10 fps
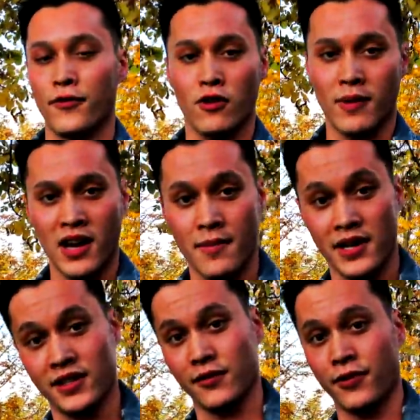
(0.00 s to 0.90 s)
a few of my
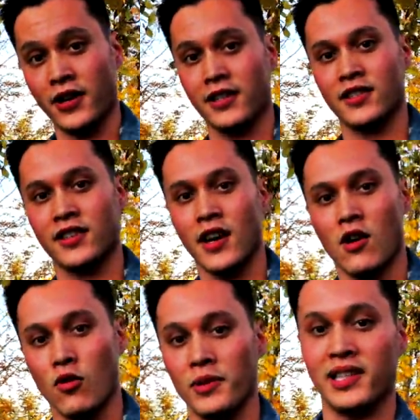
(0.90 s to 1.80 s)
amazing friends
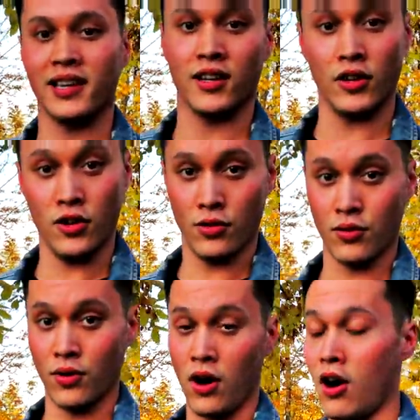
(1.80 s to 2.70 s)
will be taking
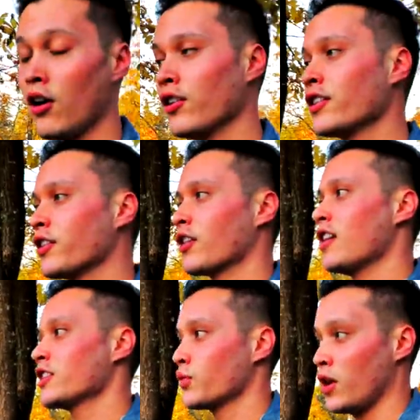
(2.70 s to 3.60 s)
you all
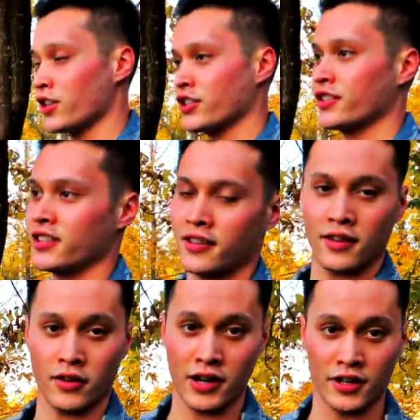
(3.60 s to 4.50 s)
across Washington and the
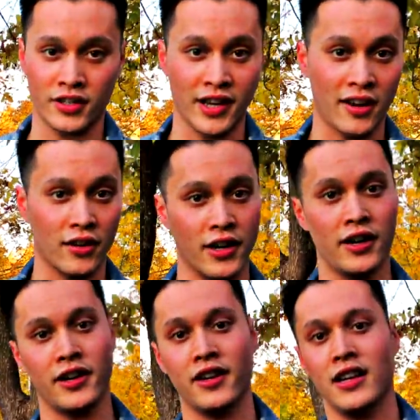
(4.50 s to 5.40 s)
greater Seattle
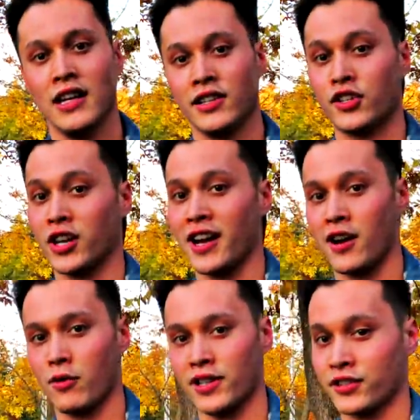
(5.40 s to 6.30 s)
area to try
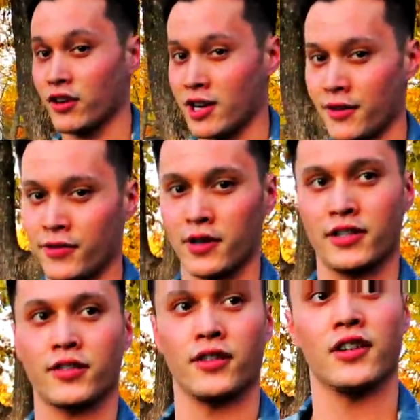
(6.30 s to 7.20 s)
out restaurant after
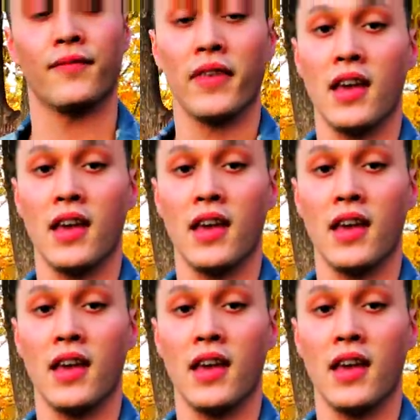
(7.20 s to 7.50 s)
restaurant.